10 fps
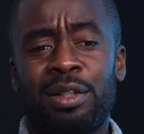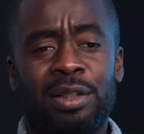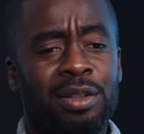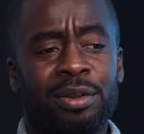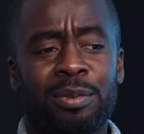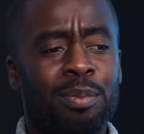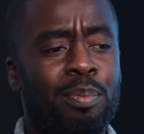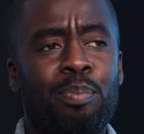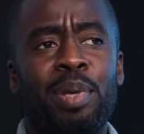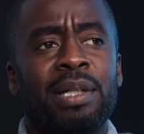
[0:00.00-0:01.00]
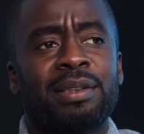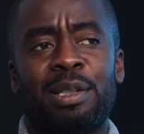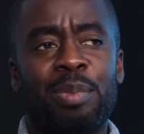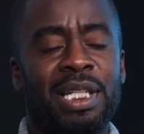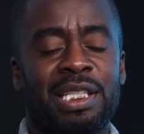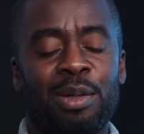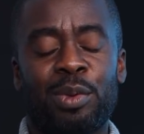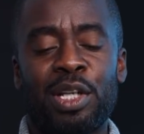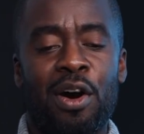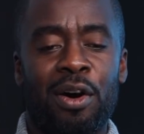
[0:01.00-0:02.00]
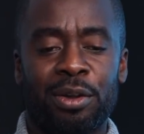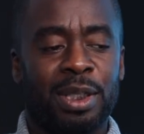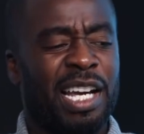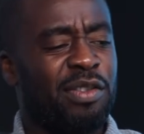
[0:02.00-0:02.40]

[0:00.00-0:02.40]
You're built to be someone all your life.